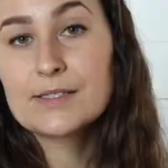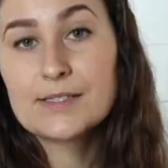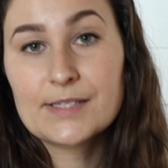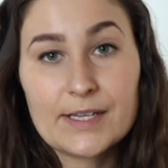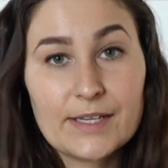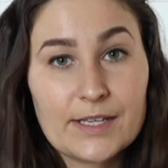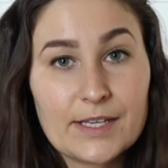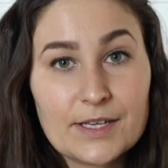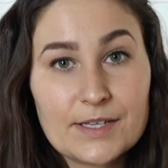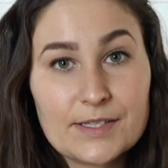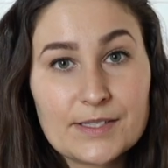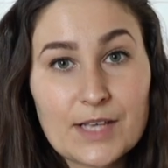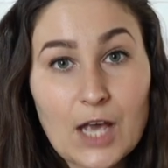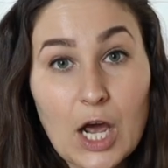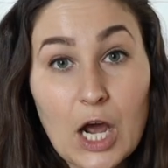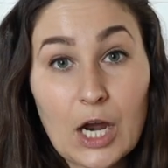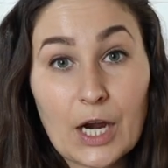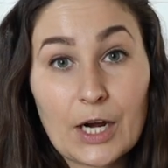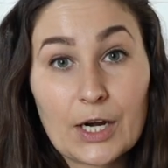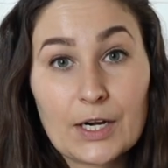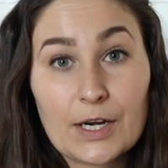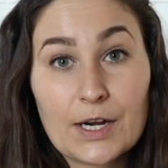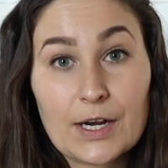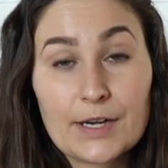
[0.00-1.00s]
Zinnias
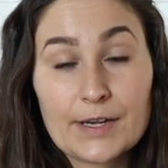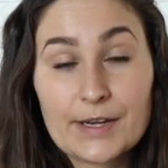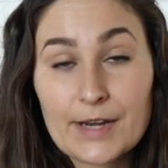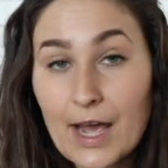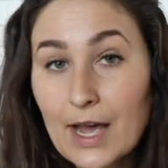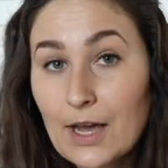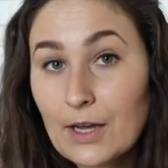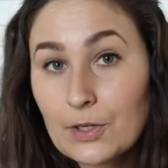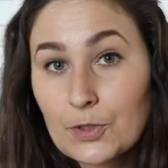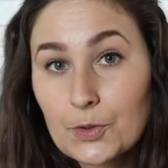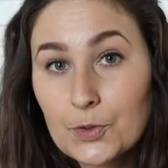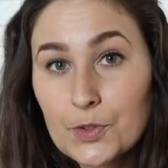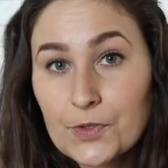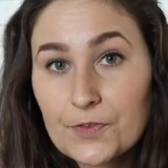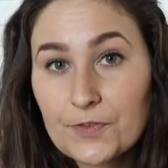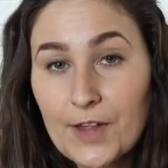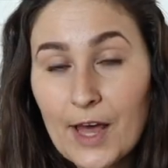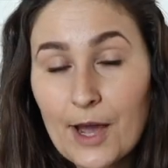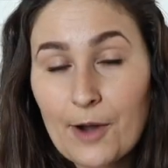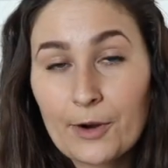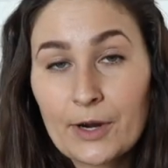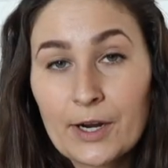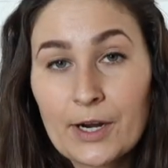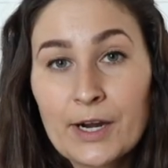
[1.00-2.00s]
are not a cool
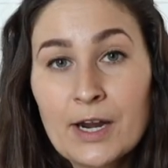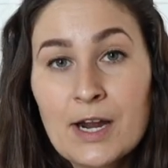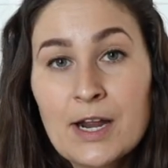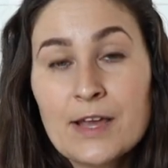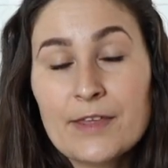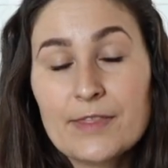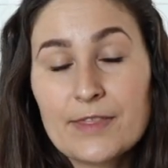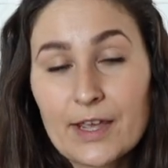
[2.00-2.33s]
flower.